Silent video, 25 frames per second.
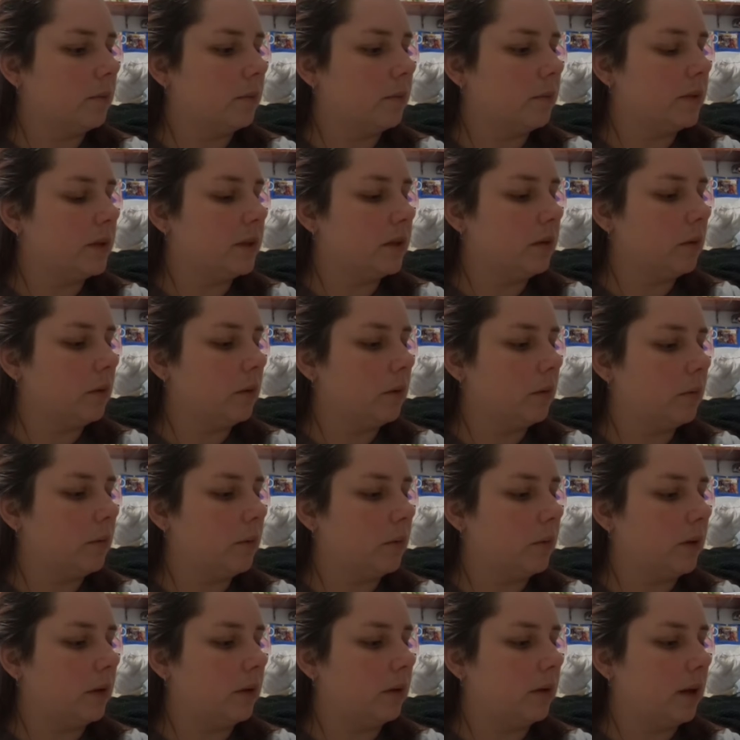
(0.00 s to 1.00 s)

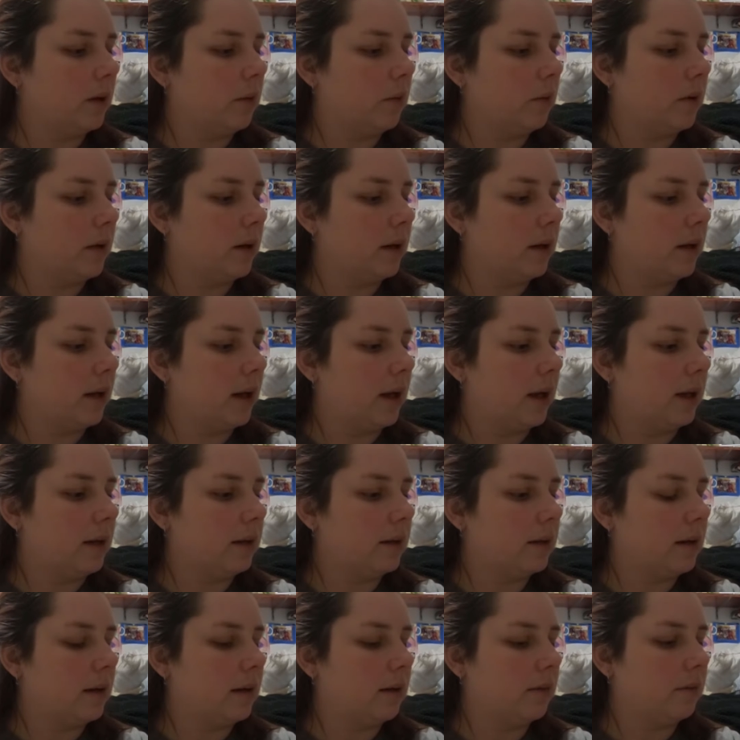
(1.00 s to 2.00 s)
0.18
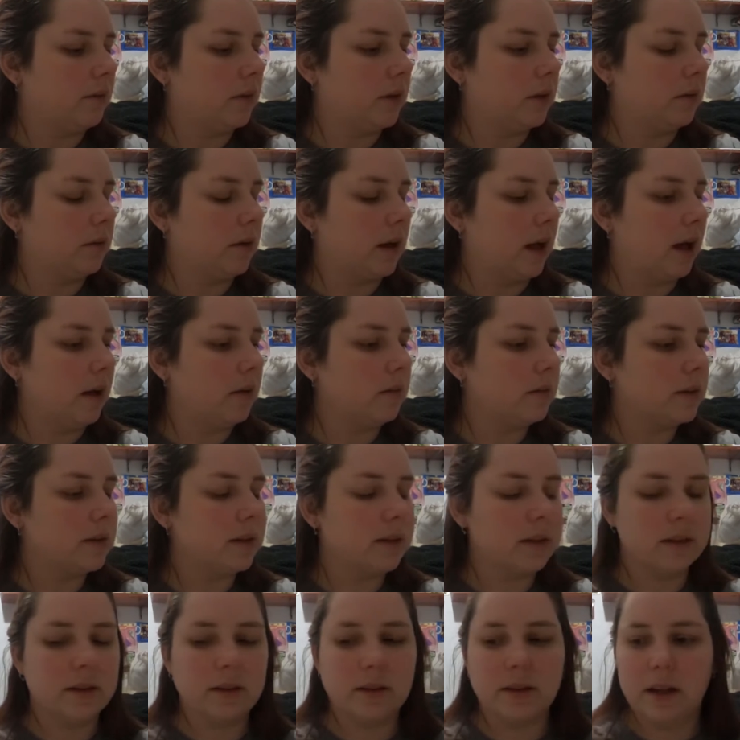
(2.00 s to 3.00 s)
fluid
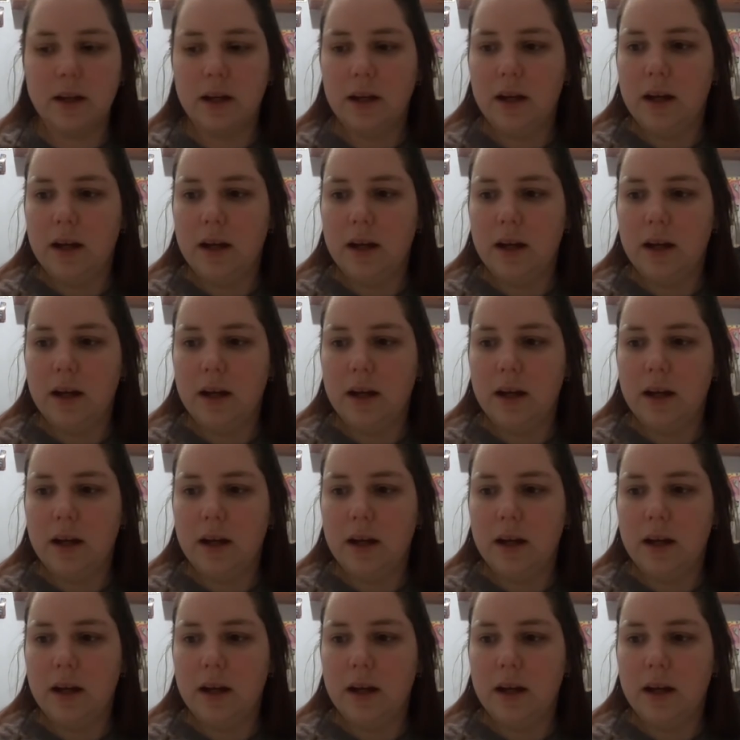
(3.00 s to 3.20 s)
ounces.